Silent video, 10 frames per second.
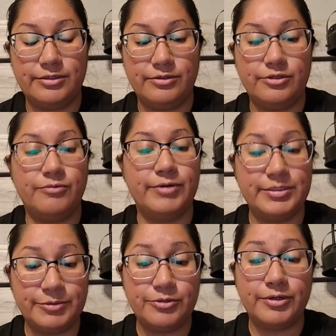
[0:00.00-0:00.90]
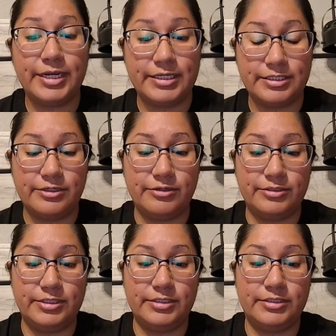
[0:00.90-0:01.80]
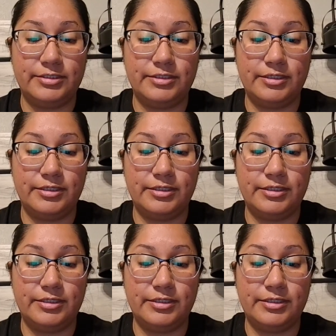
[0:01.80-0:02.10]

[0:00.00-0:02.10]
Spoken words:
So respiratory acidosis